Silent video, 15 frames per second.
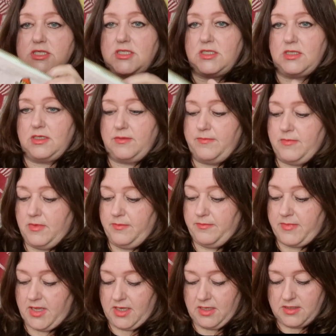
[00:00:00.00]
is
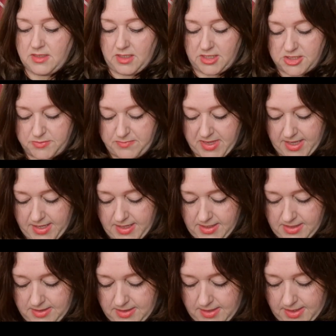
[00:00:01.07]
my nice
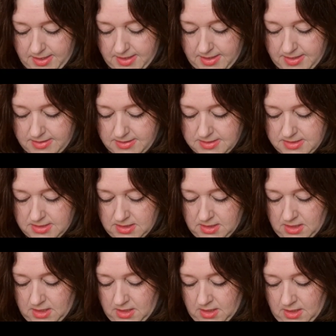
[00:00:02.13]
bag, and
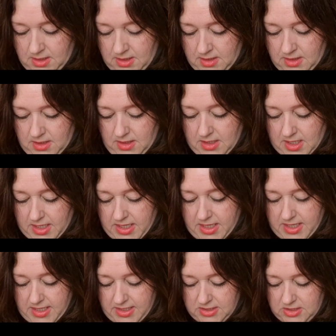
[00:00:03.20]

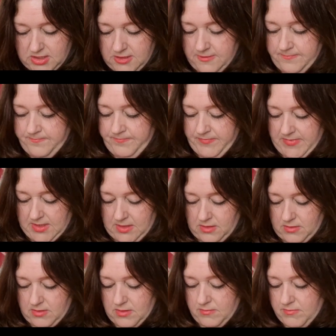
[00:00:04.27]

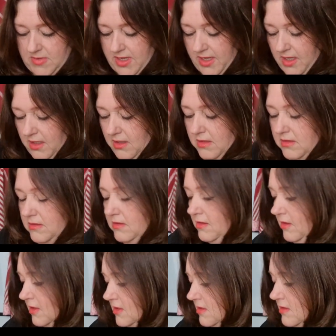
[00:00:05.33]
I
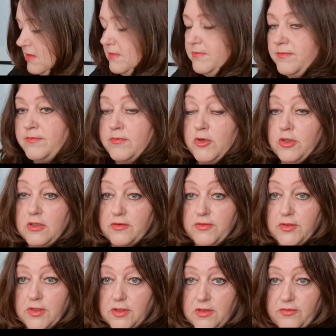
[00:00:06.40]
got a ball
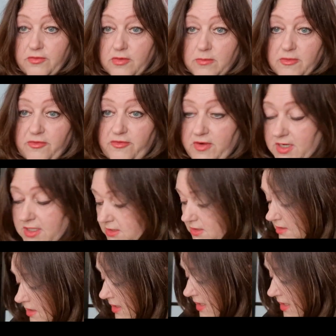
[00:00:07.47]
of yarn from a friend,